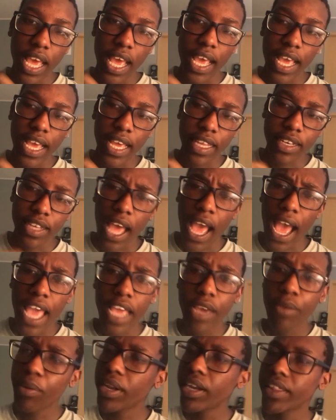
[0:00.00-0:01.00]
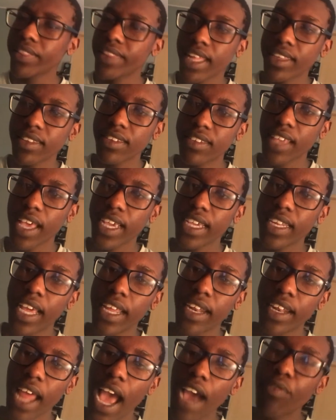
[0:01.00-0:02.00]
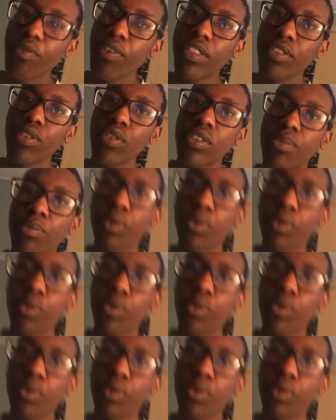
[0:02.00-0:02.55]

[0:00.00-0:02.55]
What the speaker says: and I went on that site, and halfway through the